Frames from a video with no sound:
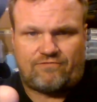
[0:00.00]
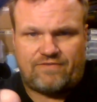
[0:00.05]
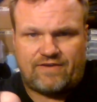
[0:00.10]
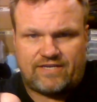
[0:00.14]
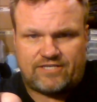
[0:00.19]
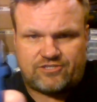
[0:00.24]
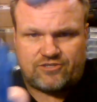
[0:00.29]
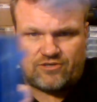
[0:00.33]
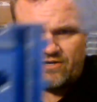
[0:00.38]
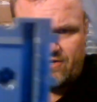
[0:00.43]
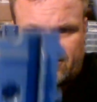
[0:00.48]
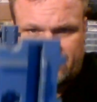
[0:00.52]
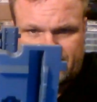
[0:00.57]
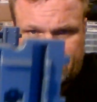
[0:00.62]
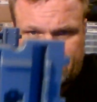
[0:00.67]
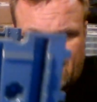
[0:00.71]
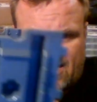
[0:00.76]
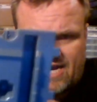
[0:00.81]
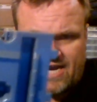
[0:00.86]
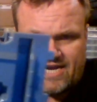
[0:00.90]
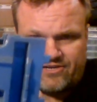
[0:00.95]
feature on the
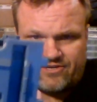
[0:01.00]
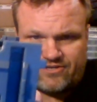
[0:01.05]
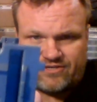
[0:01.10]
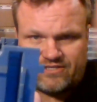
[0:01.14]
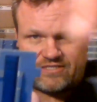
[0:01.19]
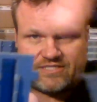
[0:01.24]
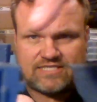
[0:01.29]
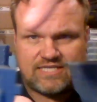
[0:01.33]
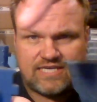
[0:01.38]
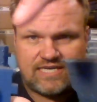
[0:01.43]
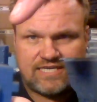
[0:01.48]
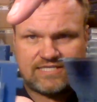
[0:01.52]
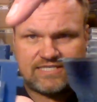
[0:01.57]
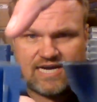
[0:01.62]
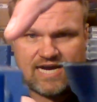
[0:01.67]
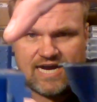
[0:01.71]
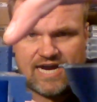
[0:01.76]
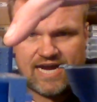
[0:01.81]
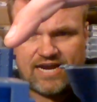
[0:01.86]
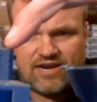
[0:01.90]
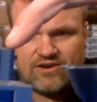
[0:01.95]
side, you could see it's
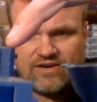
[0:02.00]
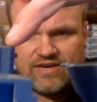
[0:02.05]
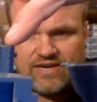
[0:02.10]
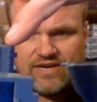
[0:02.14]
higher